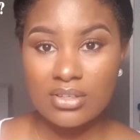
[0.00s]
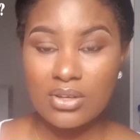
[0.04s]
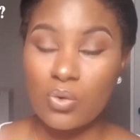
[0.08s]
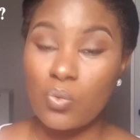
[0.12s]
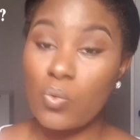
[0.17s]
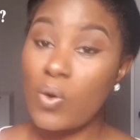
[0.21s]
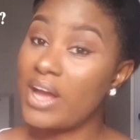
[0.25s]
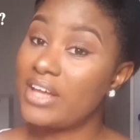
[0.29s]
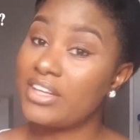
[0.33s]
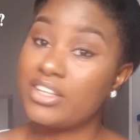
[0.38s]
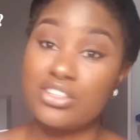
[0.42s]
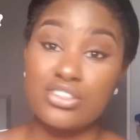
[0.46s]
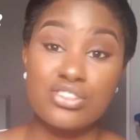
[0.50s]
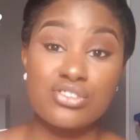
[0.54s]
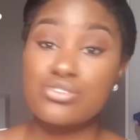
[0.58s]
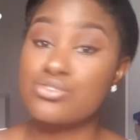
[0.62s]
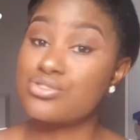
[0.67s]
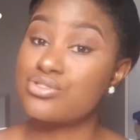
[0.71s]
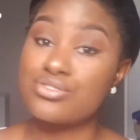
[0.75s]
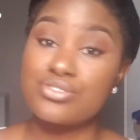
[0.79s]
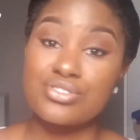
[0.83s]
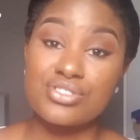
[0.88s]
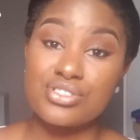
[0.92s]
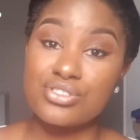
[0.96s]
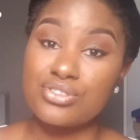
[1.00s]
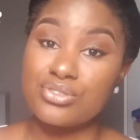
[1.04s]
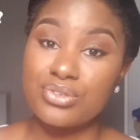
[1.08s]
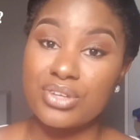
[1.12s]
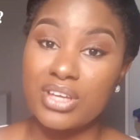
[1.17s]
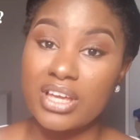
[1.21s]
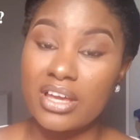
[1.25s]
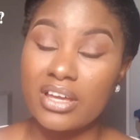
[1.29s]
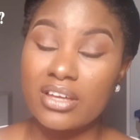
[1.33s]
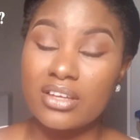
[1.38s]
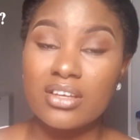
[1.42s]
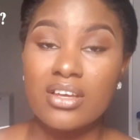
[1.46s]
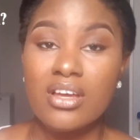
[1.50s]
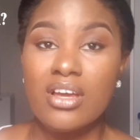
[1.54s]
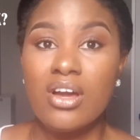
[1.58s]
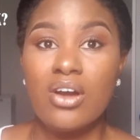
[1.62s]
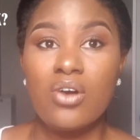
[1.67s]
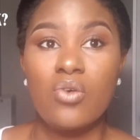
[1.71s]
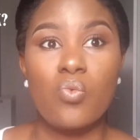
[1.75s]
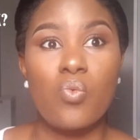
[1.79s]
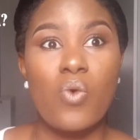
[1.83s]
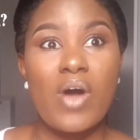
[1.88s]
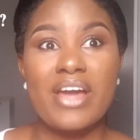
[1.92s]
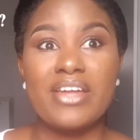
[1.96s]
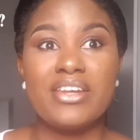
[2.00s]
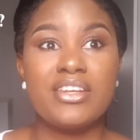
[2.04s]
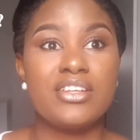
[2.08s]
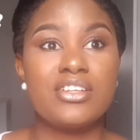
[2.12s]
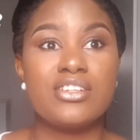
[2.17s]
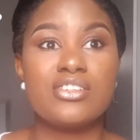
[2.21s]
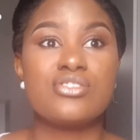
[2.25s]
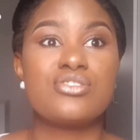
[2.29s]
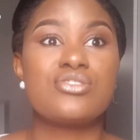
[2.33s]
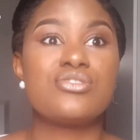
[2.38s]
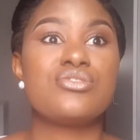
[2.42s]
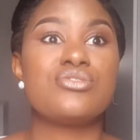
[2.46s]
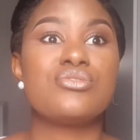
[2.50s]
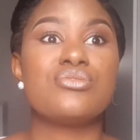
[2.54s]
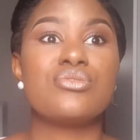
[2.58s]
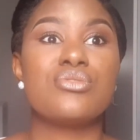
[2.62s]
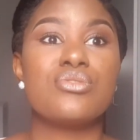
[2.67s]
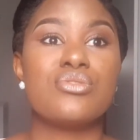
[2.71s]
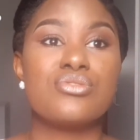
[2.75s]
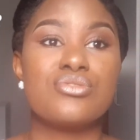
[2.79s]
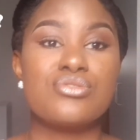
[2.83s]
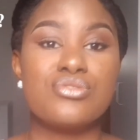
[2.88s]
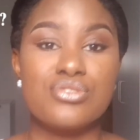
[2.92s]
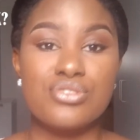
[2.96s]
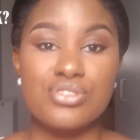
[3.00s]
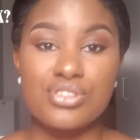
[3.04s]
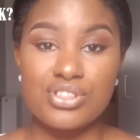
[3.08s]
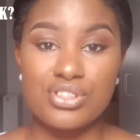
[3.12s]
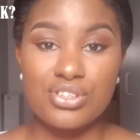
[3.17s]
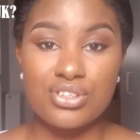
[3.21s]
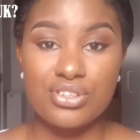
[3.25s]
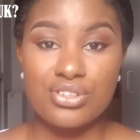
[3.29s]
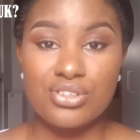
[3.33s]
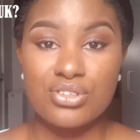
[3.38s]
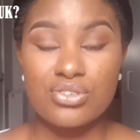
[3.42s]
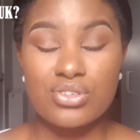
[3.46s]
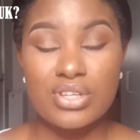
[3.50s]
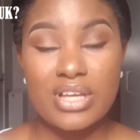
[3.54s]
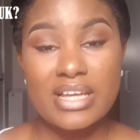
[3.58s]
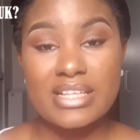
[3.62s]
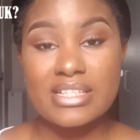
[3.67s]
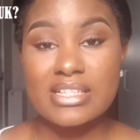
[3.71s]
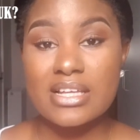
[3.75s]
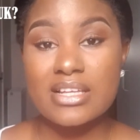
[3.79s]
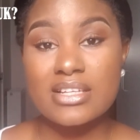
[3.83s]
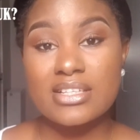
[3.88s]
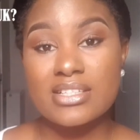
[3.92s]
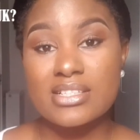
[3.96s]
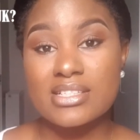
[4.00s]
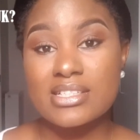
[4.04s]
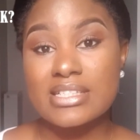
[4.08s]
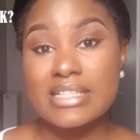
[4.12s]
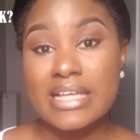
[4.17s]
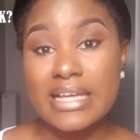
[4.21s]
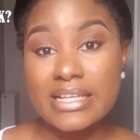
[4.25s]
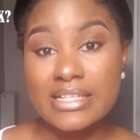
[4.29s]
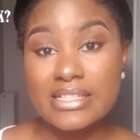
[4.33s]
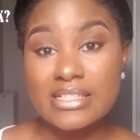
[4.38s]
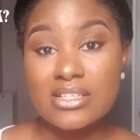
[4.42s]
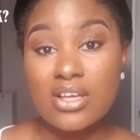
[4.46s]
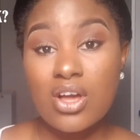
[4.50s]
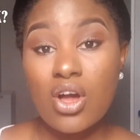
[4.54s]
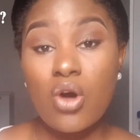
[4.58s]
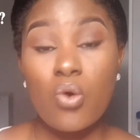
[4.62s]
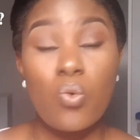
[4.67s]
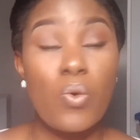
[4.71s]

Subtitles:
Why did you choose the UK? Why didn't you go to the United States?